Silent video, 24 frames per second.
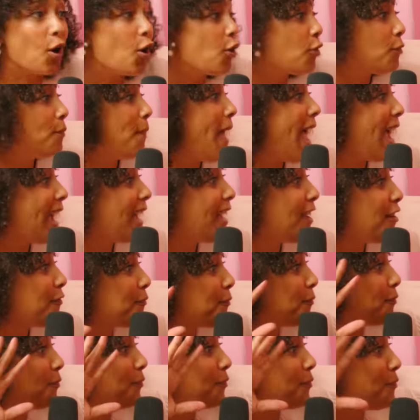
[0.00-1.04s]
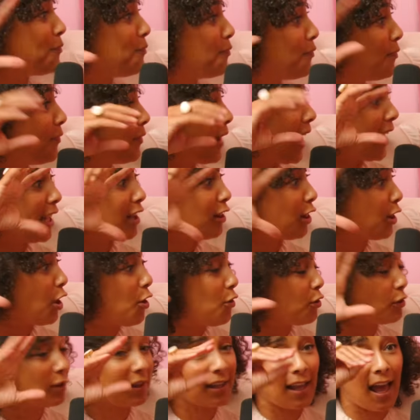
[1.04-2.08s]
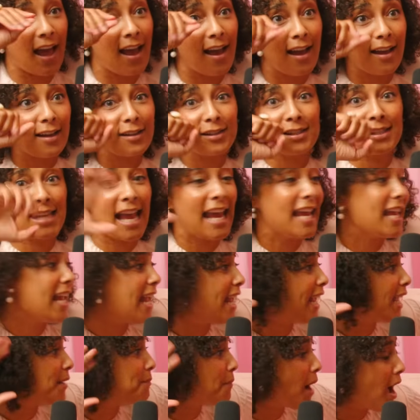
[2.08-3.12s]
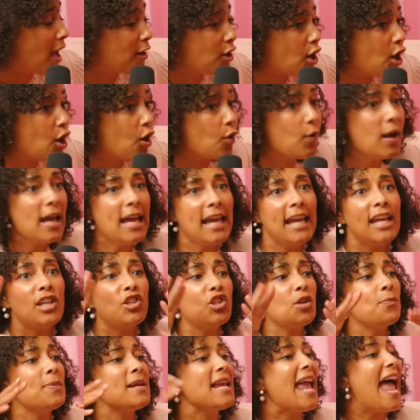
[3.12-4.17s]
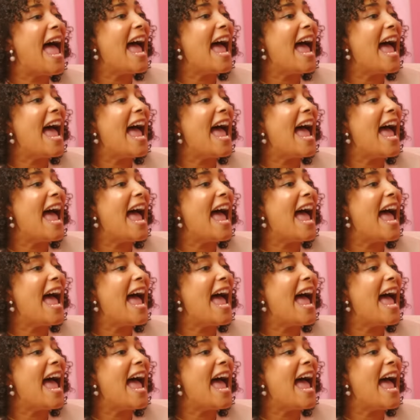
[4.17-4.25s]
own MAGA, like, saying and motto. Yeah. It should be